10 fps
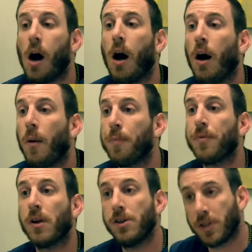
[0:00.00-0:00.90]

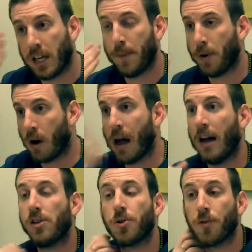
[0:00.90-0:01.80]
to keep your
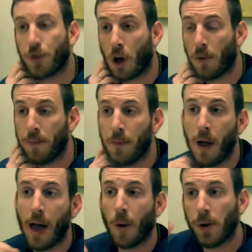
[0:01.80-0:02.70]
eye sort of calm.
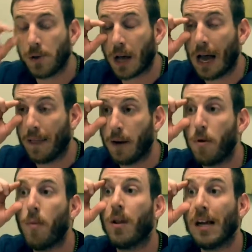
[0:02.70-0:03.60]
And we use eyelid
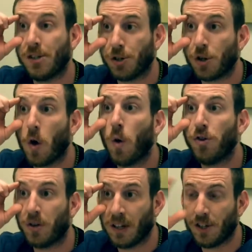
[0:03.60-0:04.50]
immobilizers to
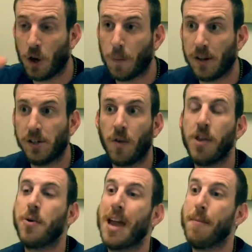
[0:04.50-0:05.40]
hold your lids open so
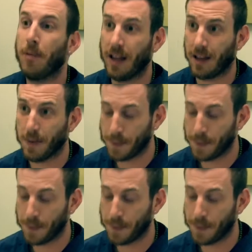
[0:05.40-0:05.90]
that you can't blink.